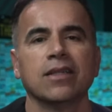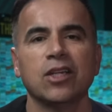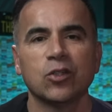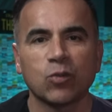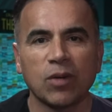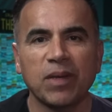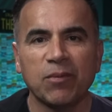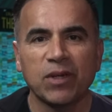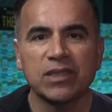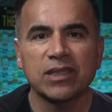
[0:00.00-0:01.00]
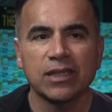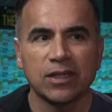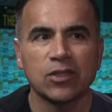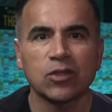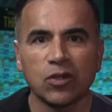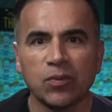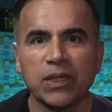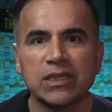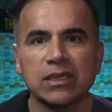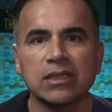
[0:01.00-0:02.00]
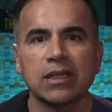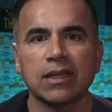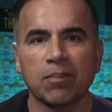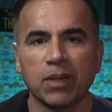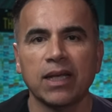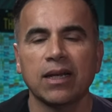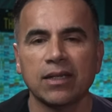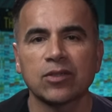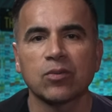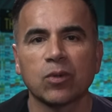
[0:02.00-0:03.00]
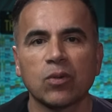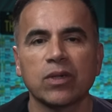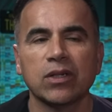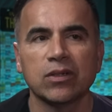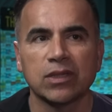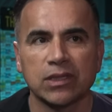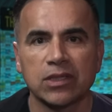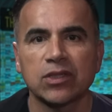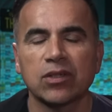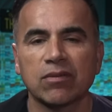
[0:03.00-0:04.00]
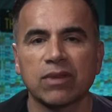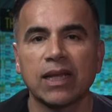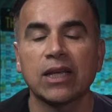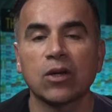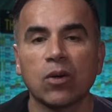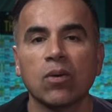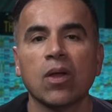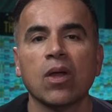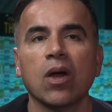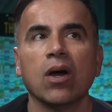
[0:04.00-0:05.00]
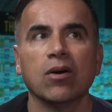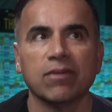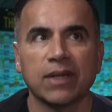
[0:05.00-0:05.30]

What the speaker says: There's one main reason and there's other reasons that play a lesser role in our decision of letting go of